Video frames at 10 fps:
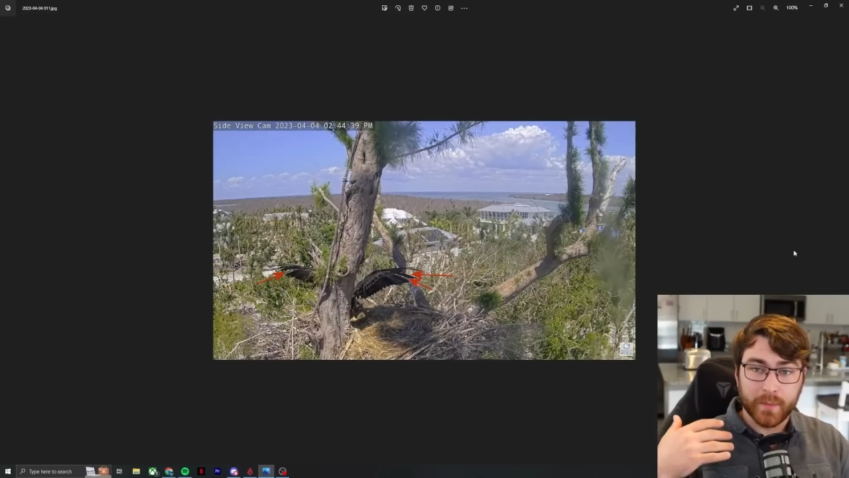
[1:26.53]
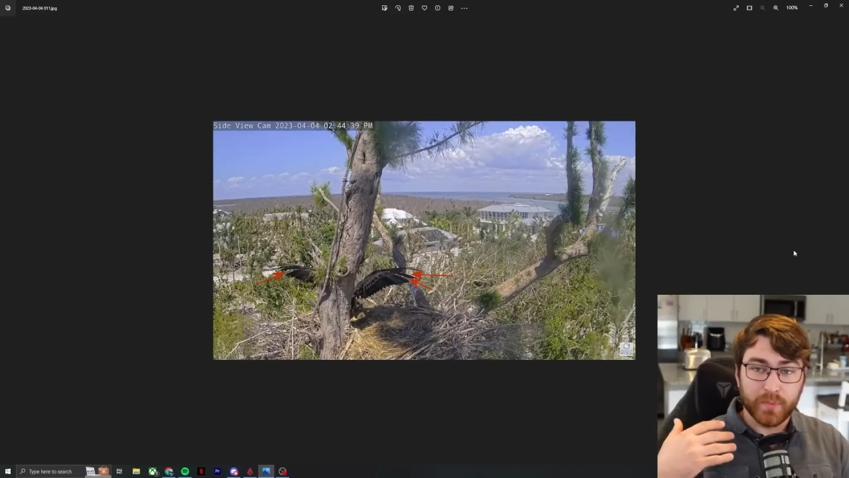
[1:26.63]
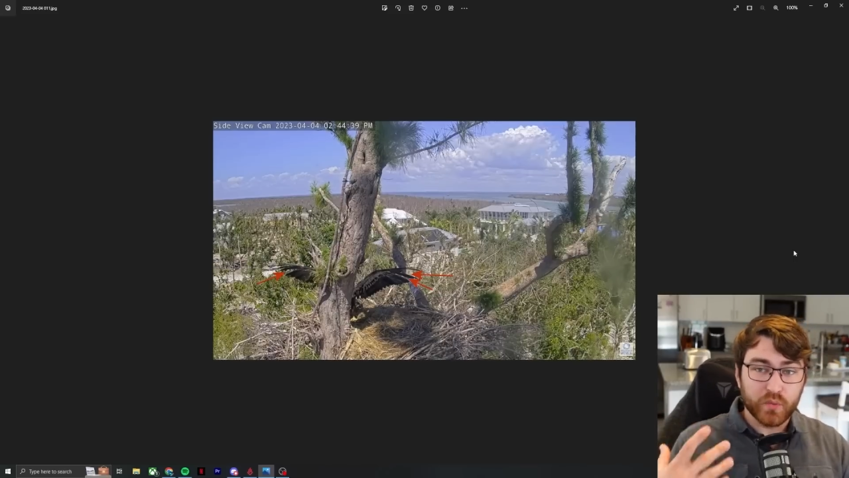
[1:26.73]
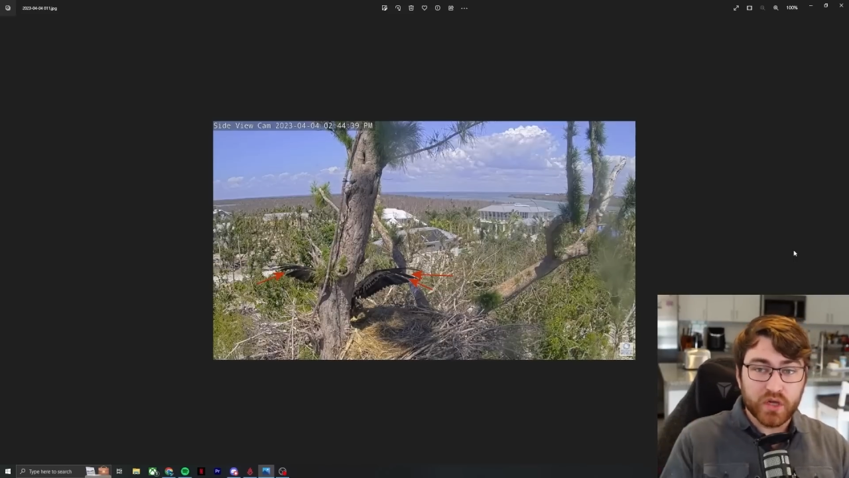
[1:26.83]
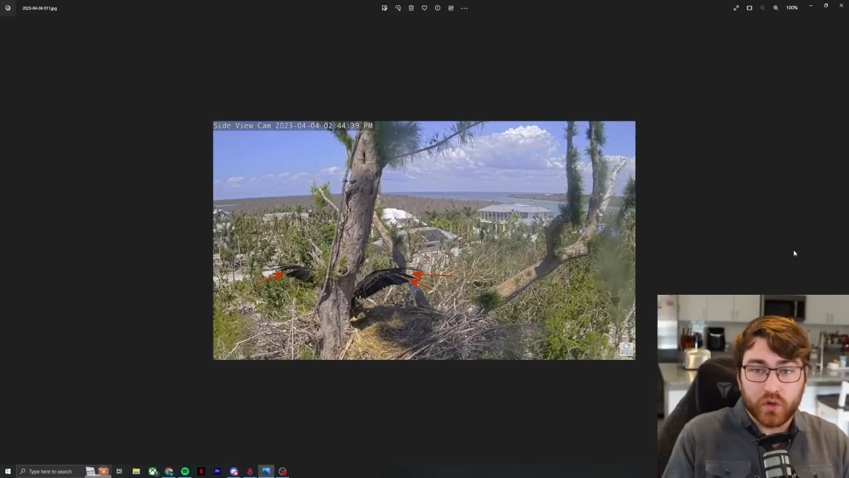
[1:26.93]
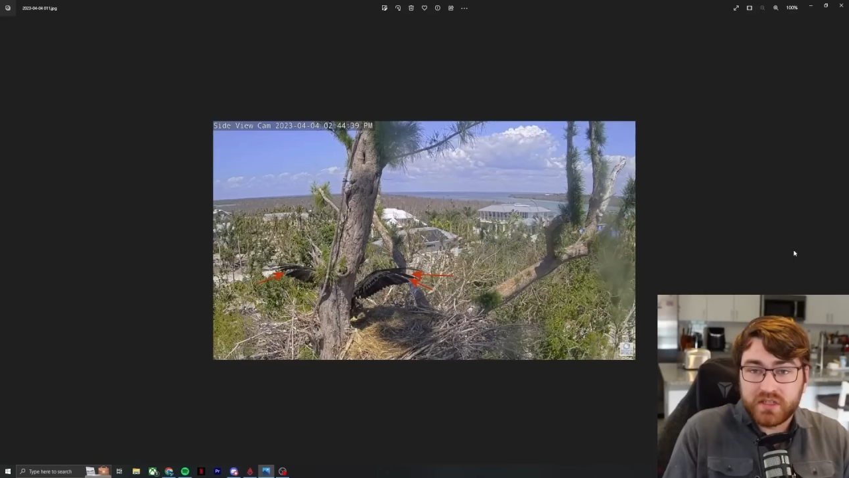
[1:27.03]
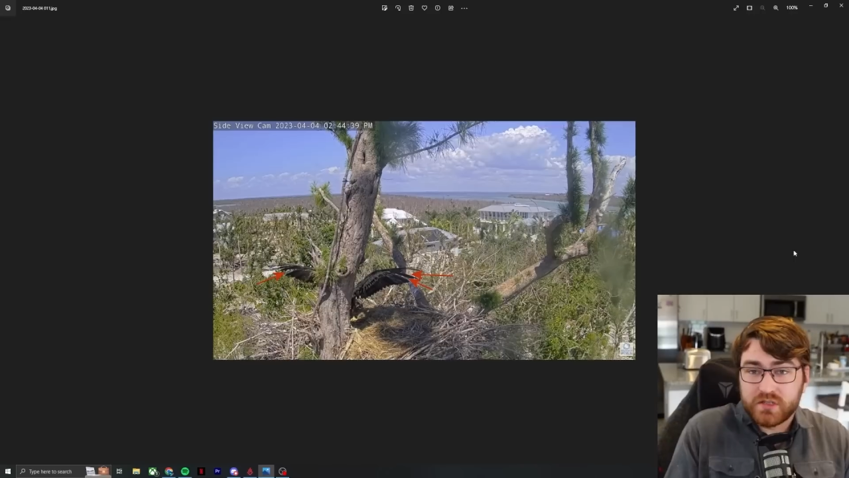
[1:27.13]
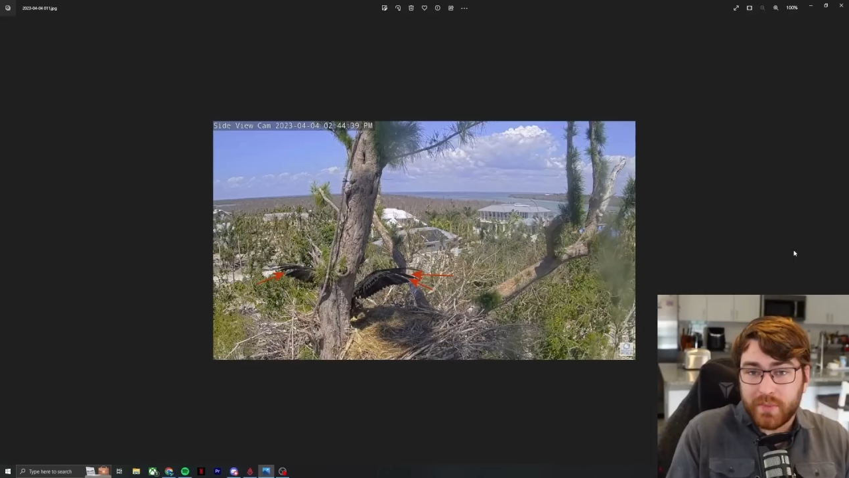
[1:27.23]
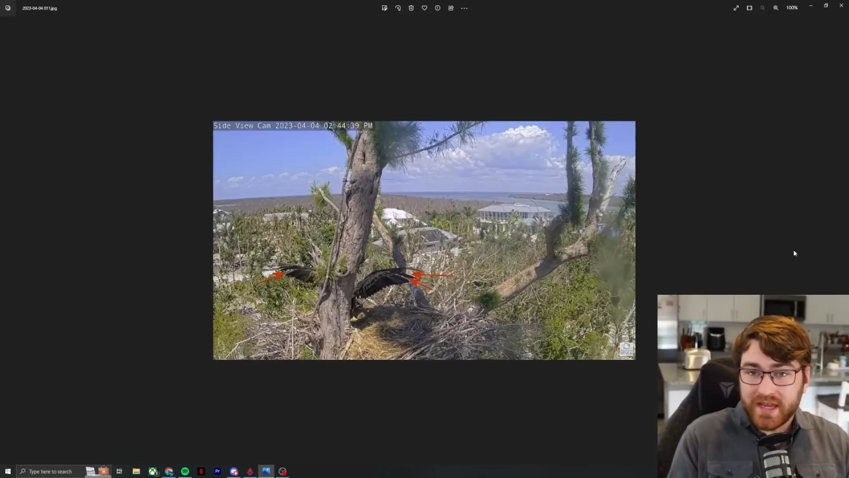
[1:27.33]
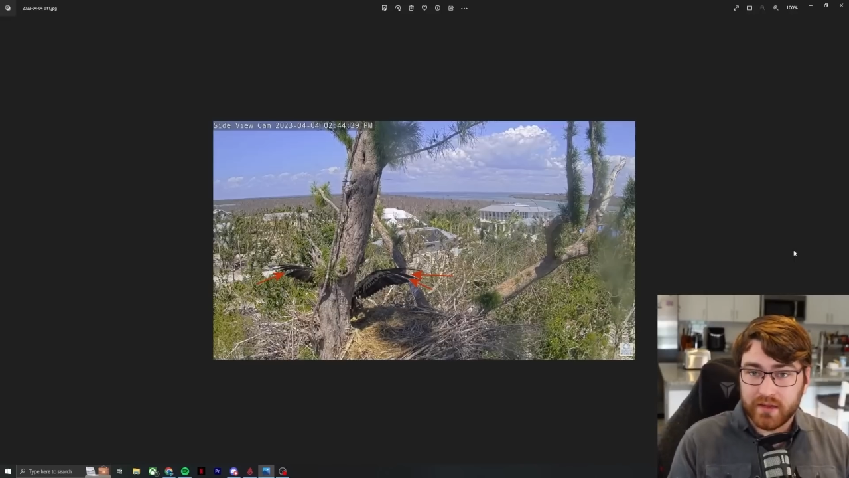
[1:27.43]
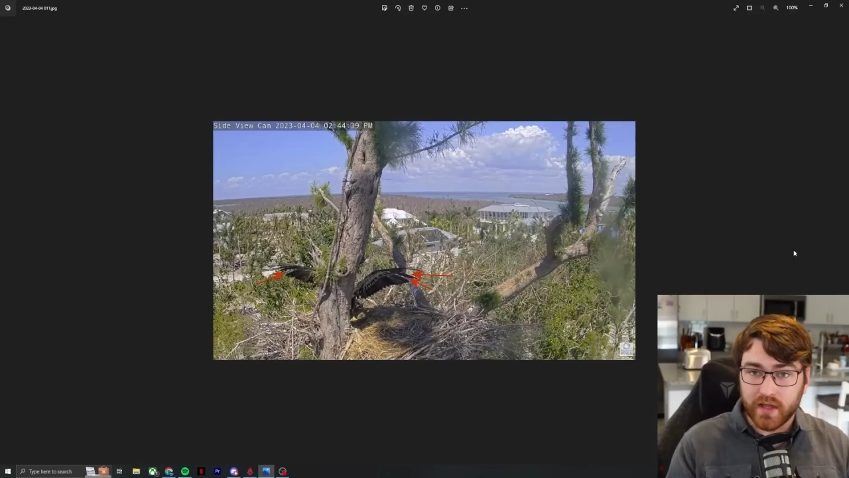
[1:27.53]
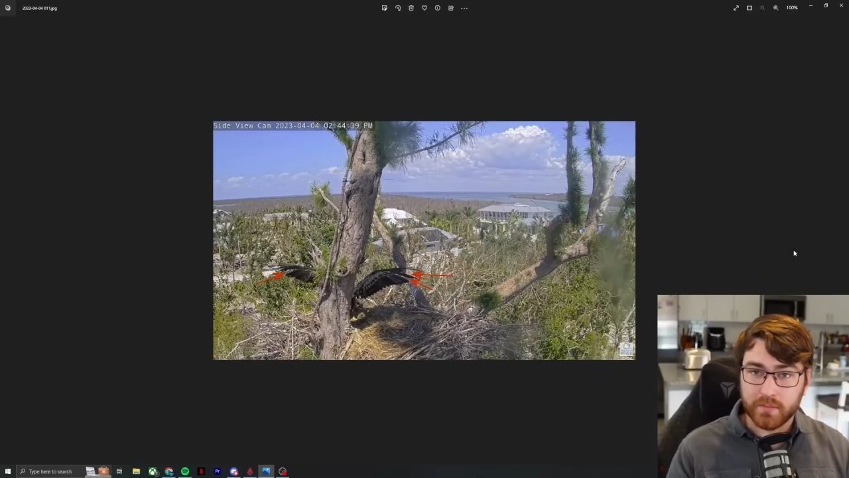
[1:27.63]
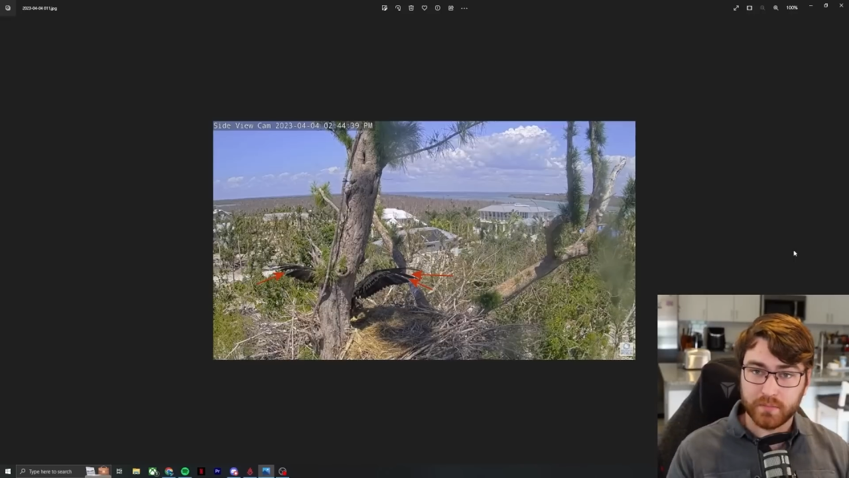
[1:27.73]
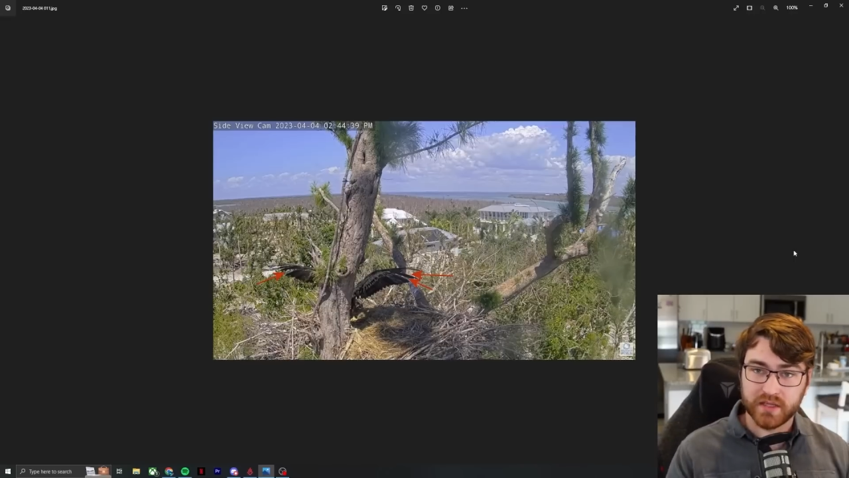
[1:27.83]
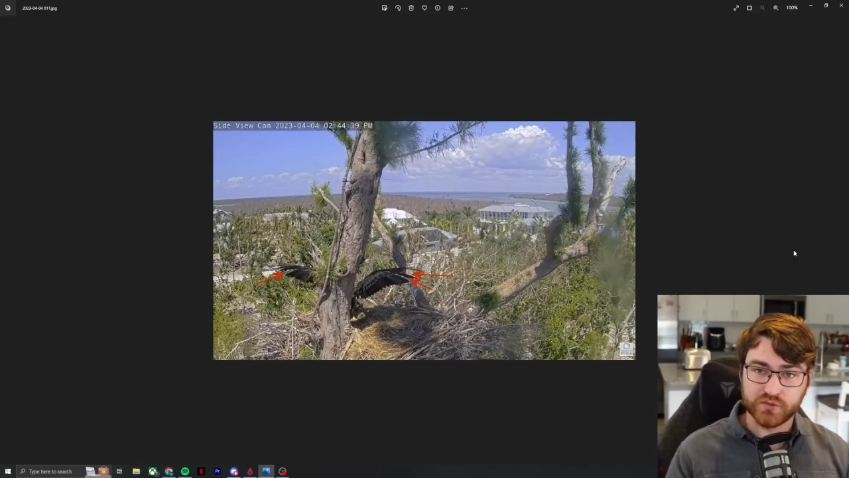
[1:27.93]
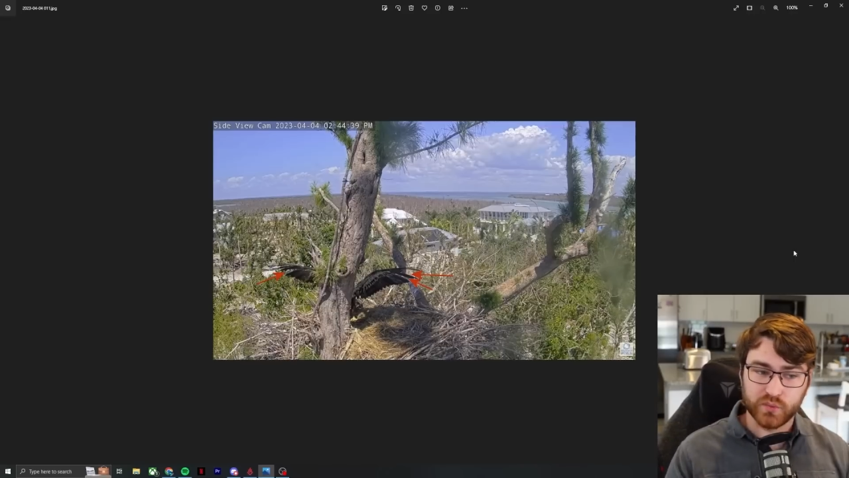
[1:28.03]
but we can only speculate because